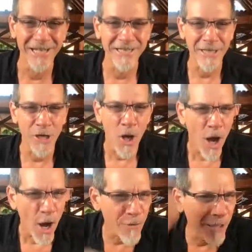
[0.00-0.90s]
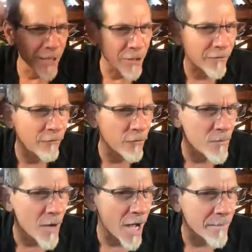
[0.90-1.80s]
And it's like, I really like your food,
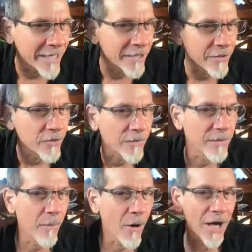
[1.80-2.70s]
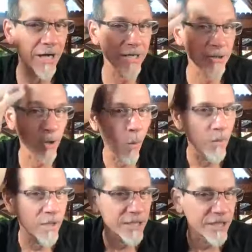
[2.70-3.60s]
mom. And your, the body is
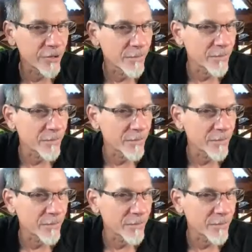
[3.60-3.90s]
always going to do.